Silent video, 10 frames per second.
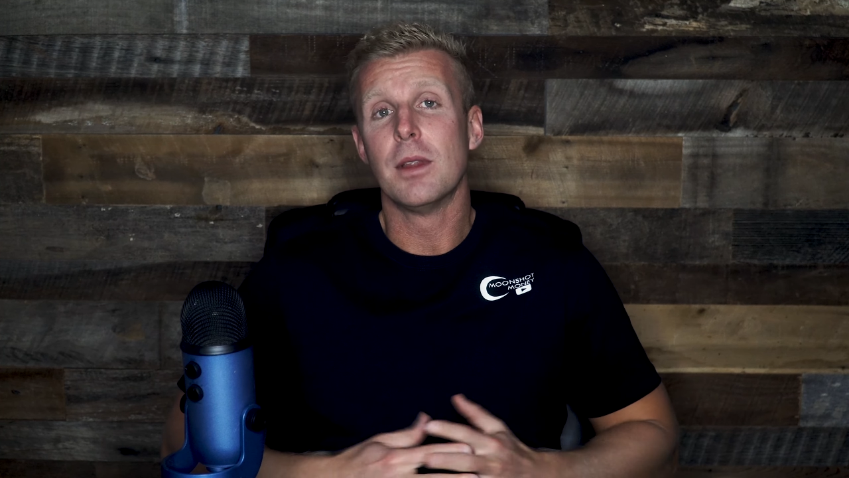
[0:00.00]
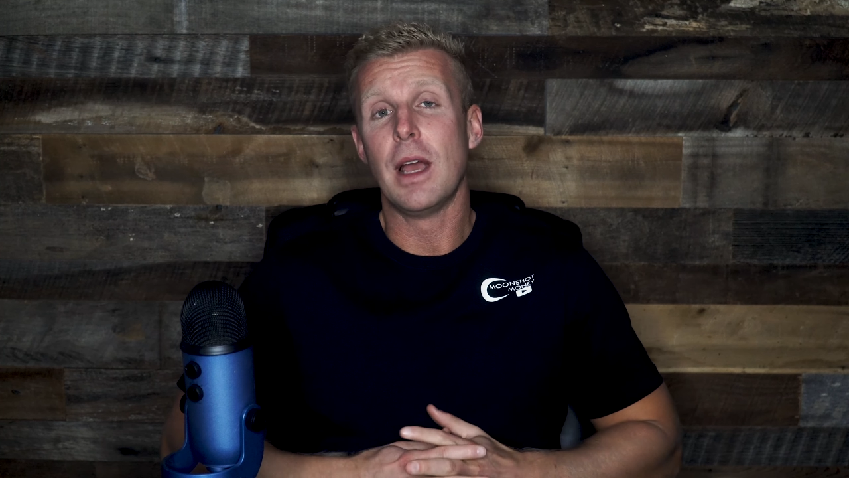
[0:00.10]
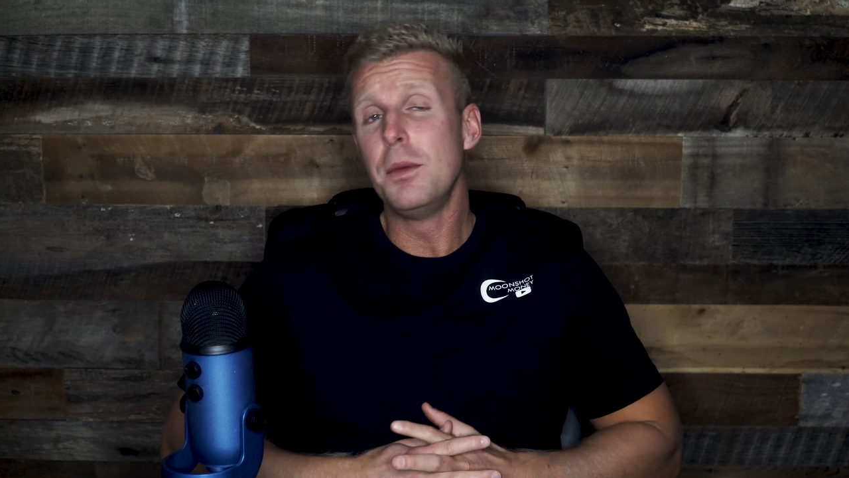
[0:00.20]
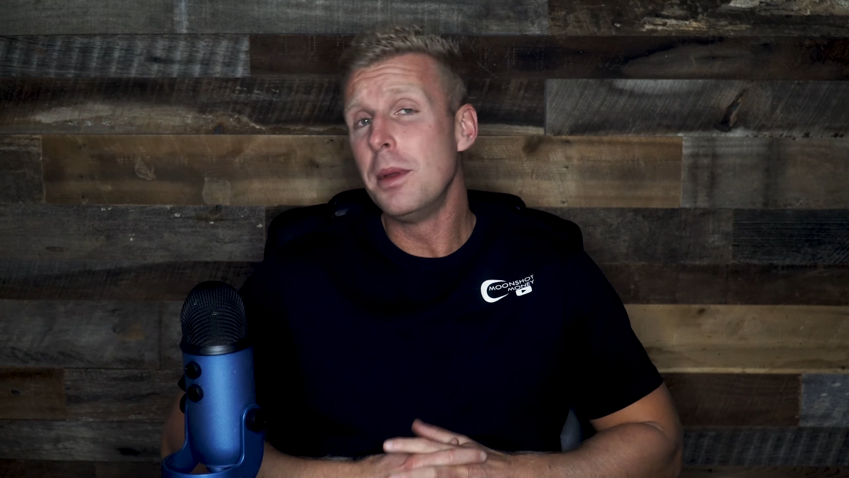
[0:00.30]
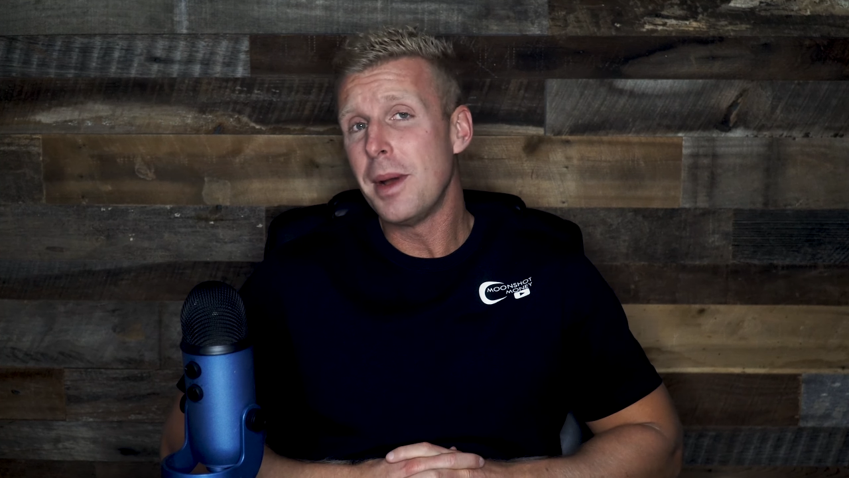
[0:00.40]

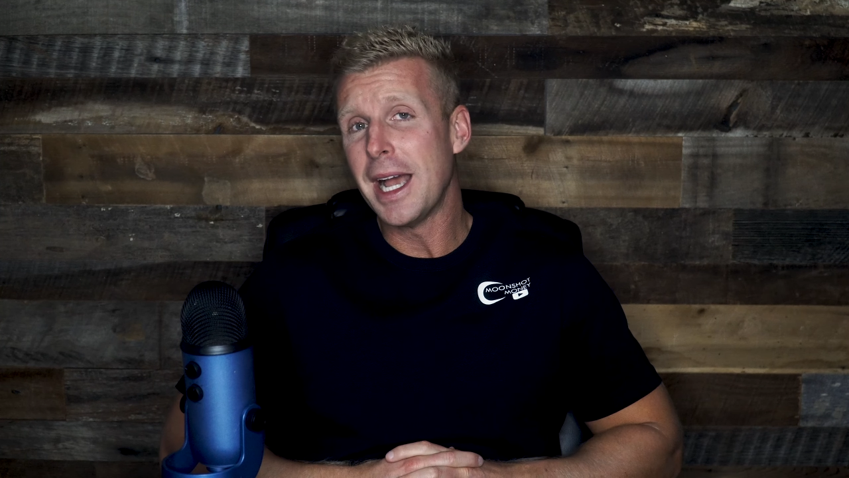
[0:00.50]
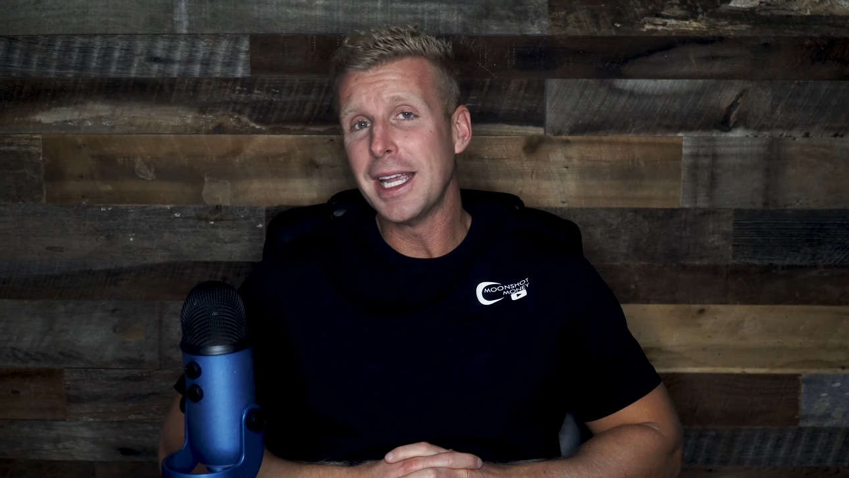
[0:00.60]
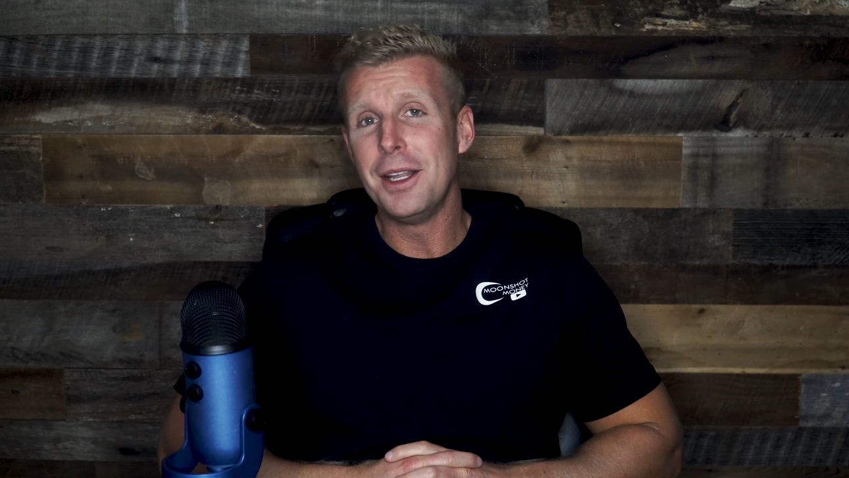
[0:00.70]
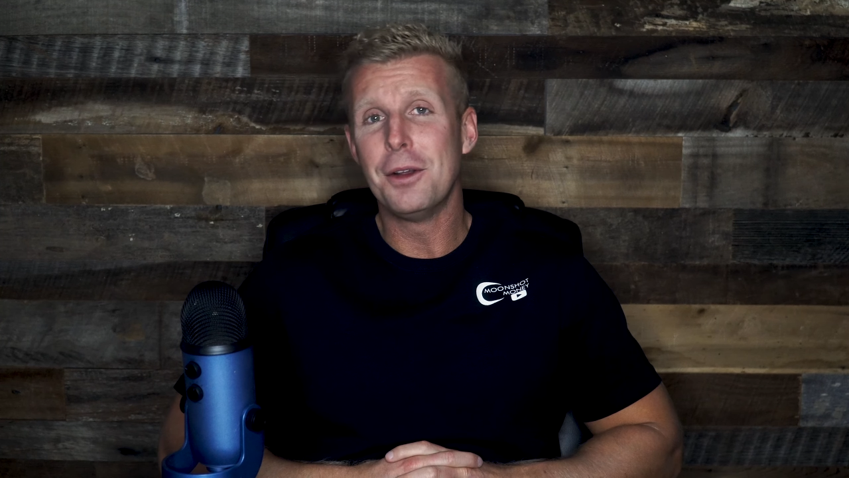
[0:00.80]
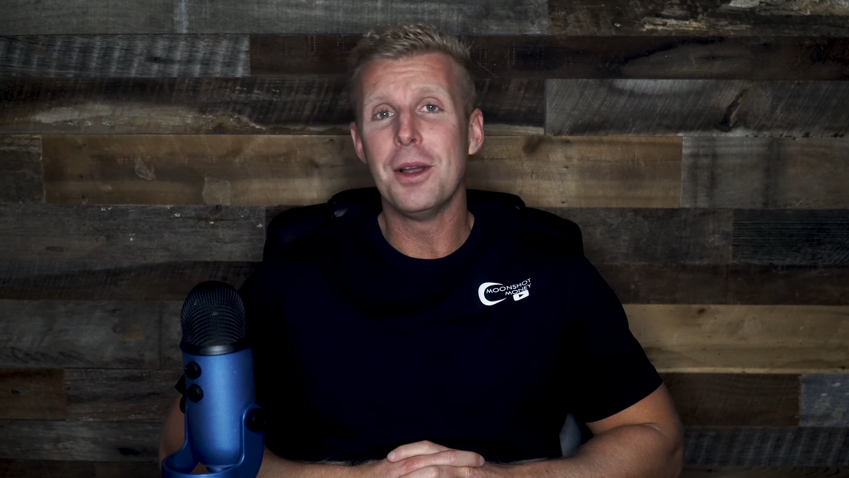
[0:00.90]
Have you been
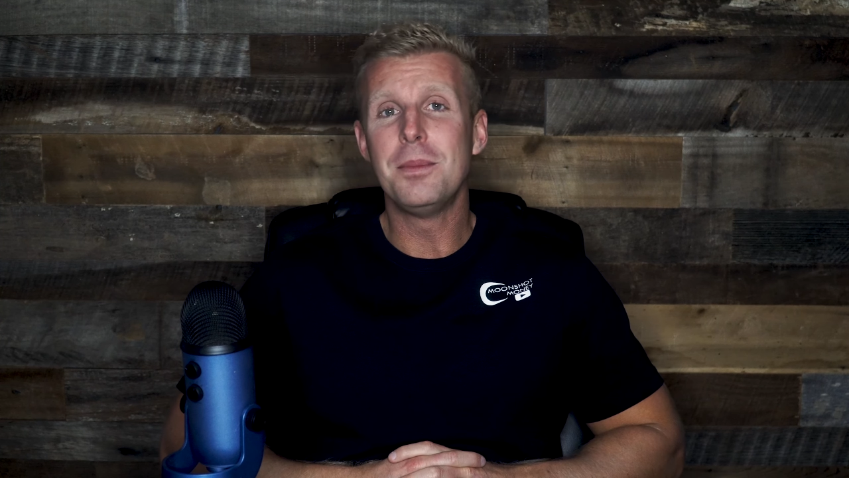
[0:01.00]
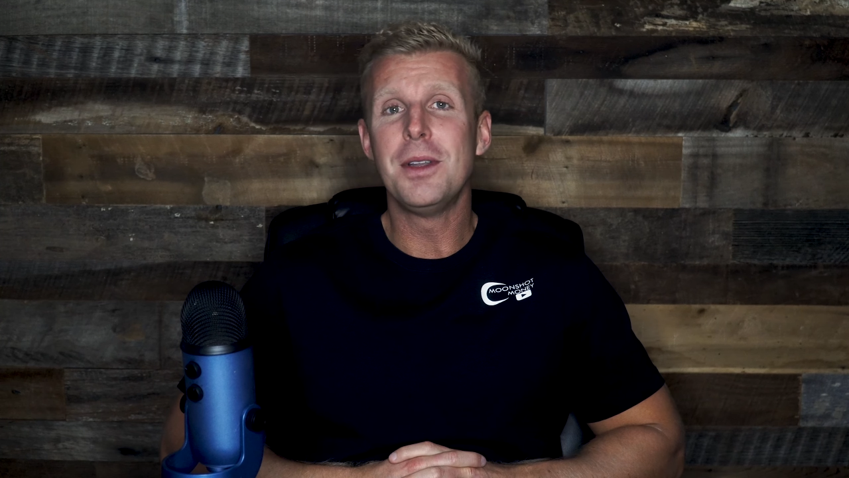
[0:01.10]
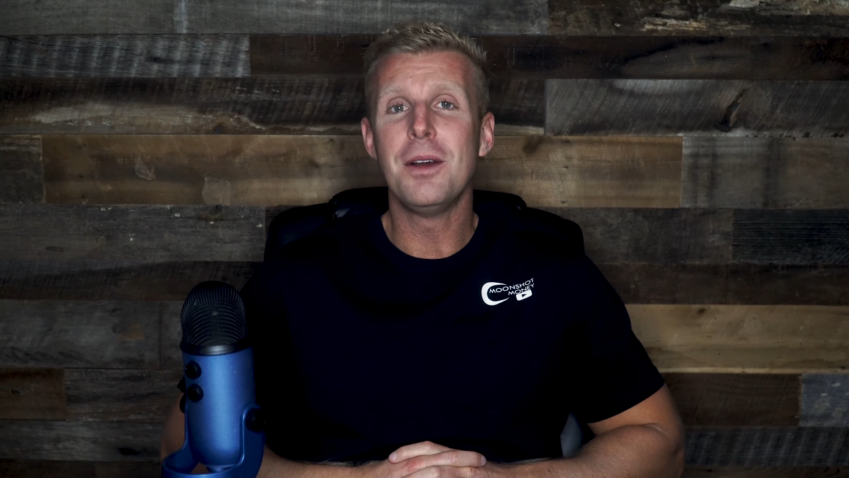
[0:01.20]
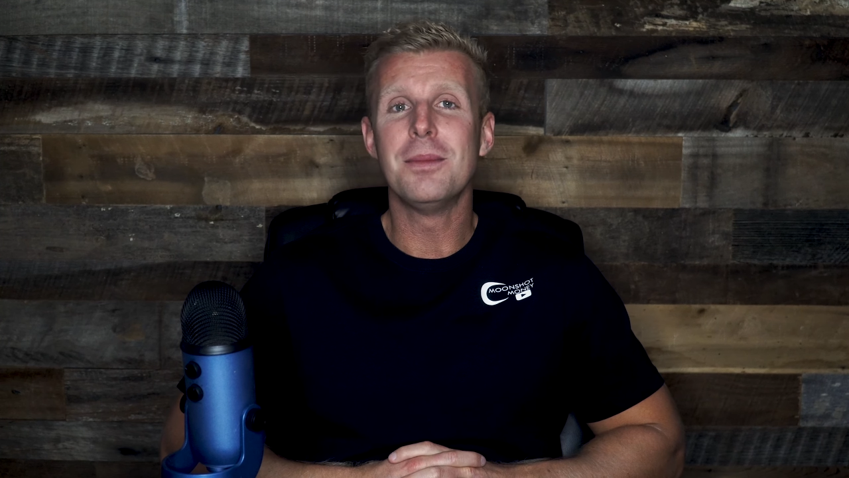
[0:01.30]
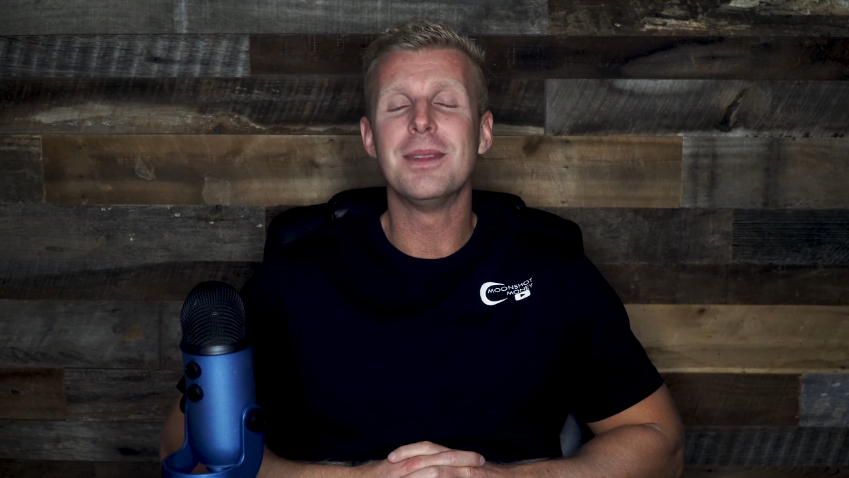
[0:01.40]
buying any
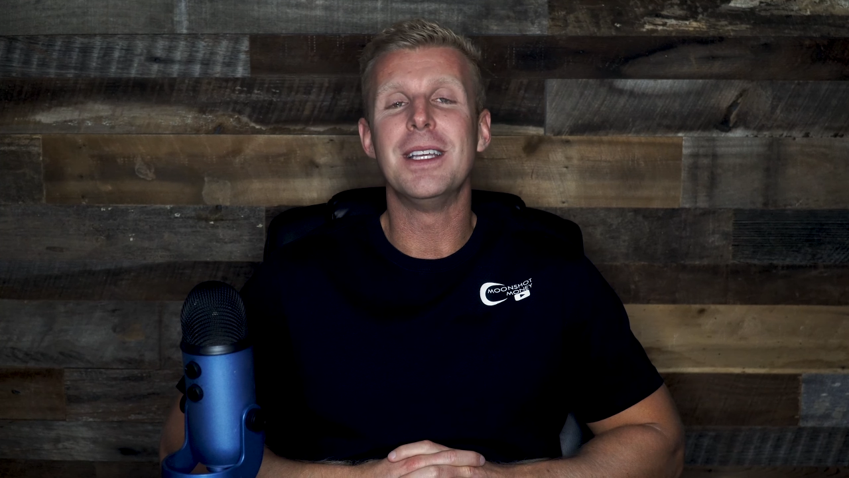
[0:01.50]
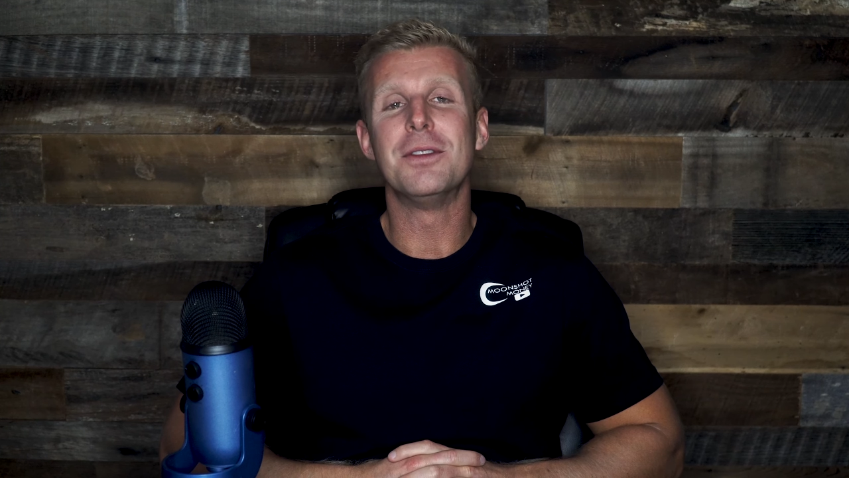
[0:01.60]
crypto?